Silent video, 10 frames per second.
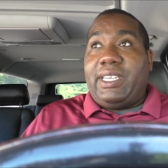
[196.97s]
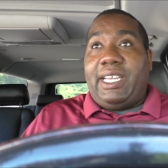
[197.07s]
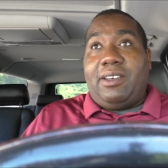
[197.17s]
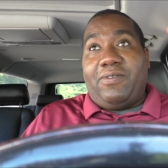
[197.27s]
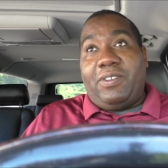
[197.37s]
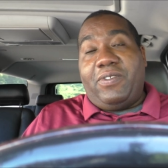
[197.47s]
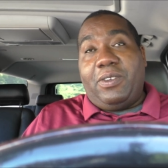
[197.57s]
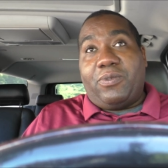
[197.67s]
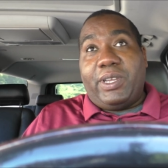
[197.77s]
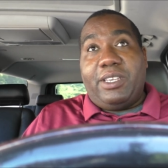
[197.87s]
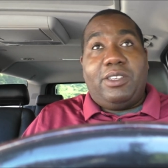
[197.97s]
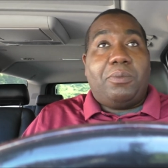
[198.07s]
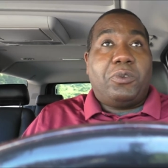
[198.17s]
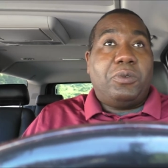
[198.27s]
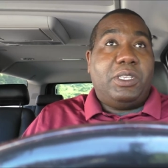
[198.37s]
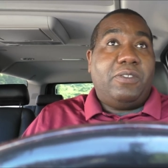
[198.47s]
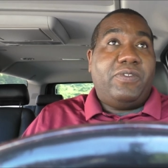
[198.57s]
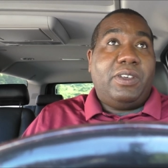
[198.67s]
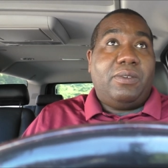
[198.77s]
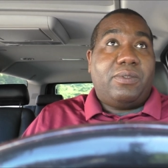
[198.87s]
Now, if you feel threatened, you can prove that you
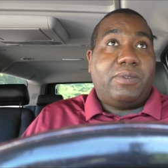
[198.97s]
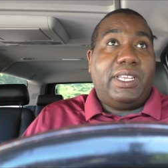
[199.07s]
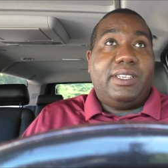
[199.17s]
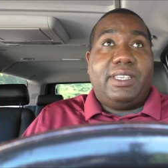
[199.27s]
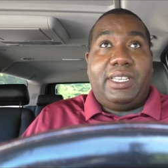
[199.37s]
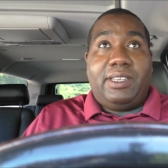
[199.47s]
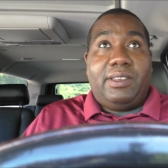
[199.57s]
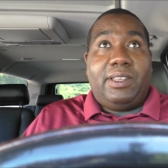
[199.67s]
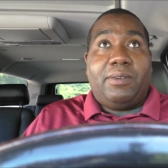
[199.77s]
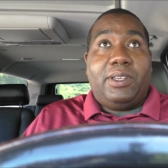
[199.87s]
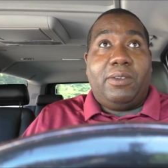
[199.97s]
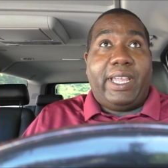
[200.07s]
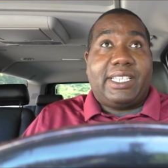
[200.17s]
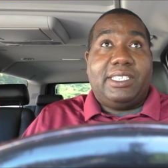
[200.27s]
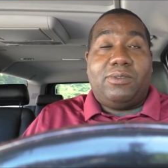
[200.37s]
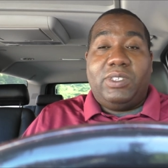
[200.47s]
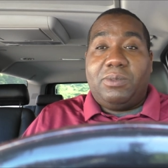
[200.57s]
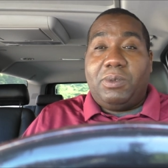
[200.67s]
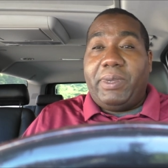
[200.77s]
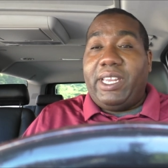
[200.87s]
feel threatened and they, you're acting in a
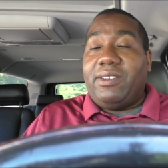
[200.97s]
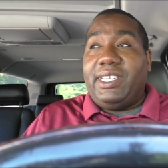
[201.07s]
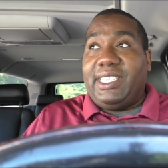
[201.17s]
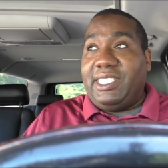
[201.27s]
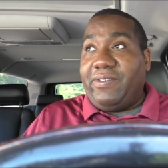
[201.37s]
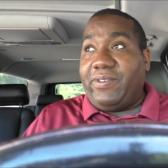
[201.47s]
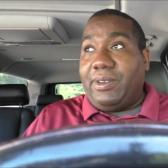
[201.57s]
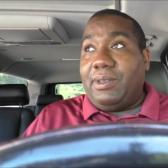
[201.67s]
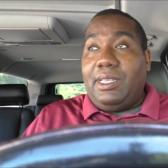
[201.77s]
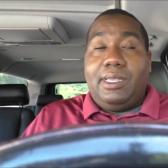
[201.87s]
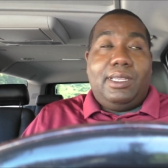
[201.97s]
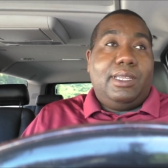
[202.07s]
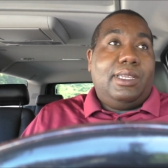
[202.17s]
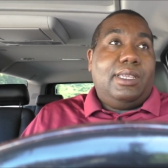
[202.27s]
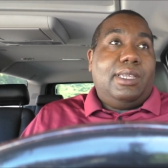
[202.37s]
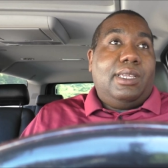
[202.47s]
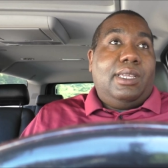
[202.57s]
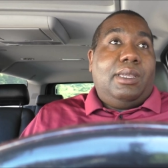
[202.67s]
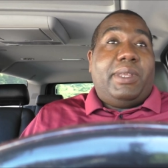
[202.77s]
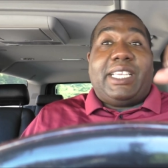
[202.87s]
reasonable manner, then that's different.
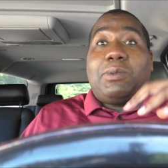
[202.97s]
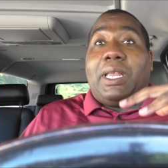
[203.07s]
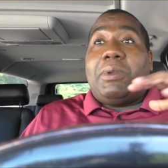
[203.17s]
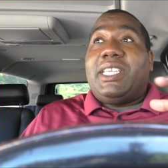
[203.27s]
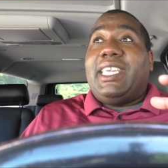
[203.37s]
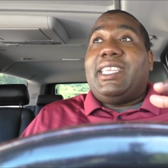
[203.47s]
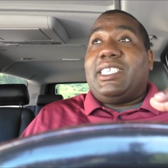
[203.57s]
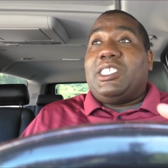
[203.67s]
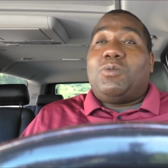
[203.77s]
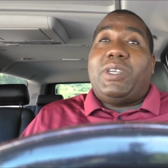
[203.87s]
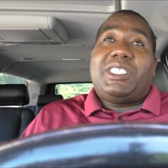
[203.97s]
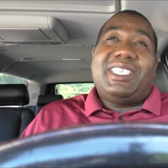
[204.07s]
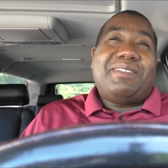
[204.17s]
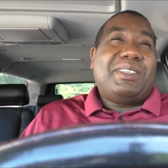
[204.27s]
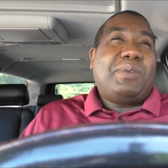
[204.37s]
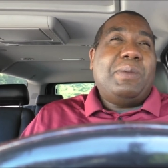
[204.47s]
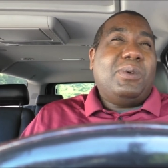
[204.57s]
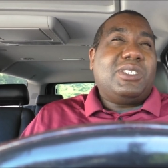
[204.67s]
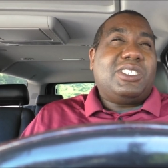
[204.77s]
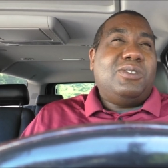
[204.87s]
But that's what I would have did in that situation. People
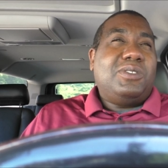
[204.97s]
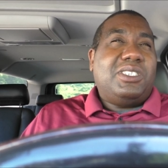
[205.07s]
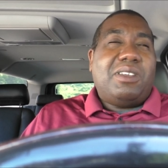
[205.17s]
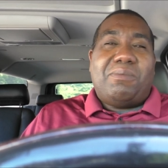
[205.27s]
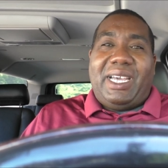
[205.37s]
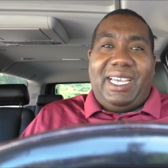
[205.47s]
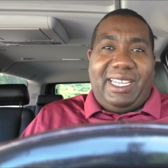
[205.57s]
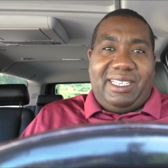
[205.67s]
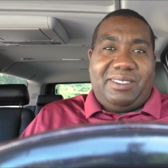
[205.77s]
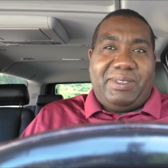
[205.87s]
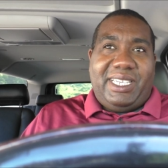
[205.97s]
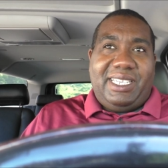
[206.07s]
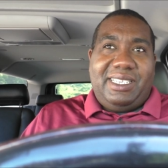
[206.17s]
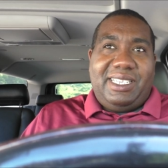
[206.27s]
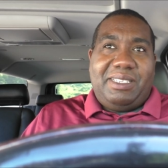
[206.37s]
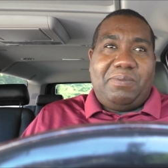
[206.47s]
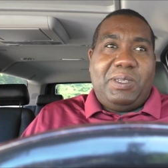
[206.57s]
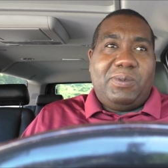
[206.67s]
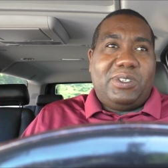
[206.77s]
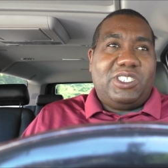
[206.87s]
are just losing their minds, man.
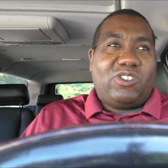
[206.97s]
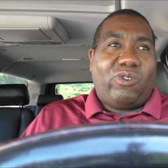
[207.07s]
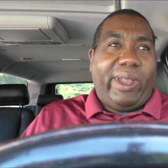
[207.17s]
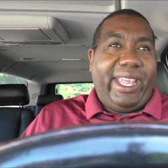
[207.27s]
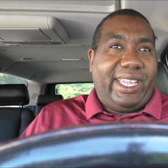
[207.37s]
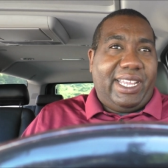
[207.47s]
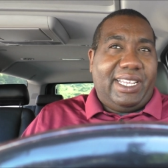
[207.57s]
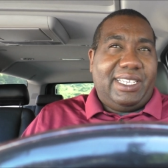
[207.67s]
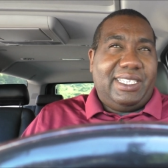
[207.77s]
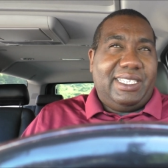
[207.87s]
People are just cracking.